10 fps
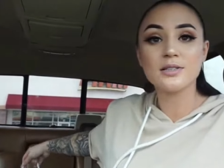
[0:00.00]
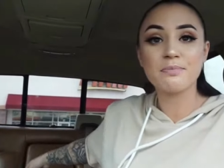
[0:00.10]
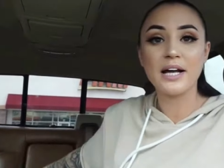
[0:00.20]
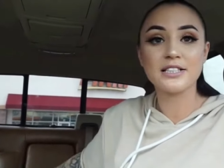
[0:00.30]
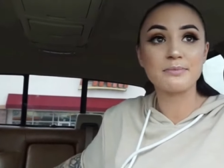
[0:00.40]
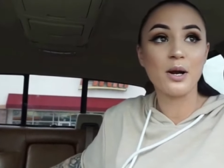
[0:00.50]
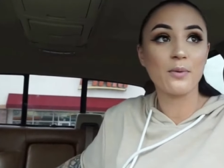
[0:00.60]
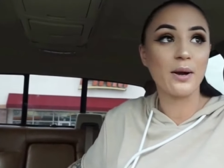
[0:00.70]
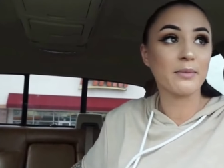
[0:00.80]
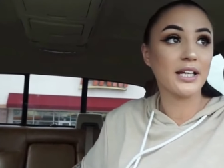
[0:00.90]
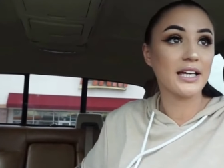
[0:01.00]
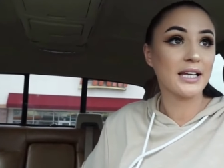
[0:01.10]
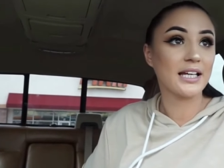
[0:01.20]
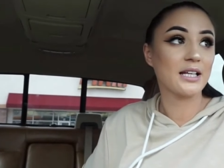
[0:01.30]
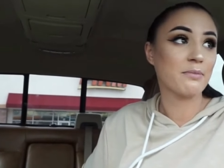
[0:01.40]
to PetSmart where I'm going to get
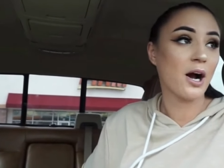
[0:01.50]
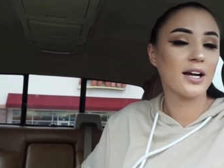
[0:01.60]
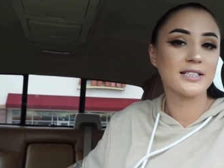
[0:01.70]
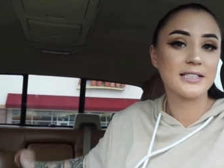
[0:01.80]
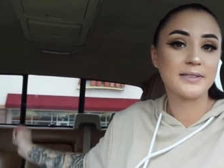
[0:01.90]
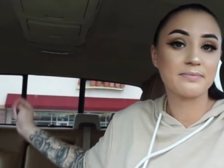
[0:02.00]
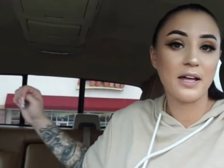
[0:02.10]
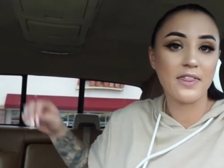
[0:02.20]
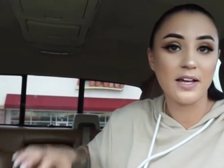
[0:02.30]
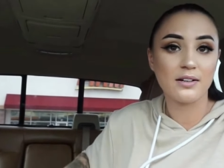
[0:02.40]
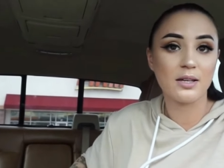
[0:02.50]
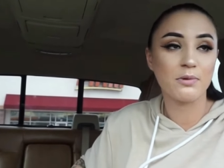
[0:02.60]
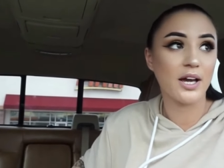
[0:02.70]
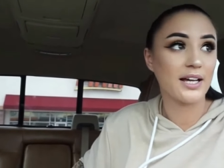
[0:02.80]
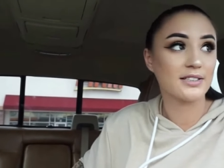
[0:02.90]
a kitty box. I think I'll keep
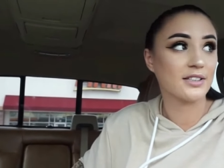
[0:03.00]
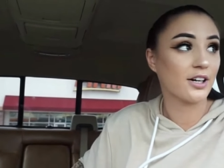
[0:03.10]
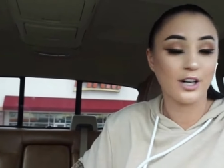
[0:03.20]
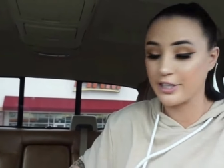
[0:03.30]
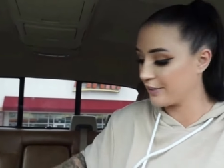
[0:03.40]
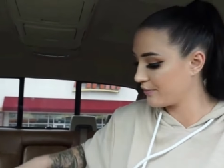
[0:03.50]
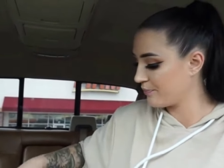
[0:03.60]
you guys in the car.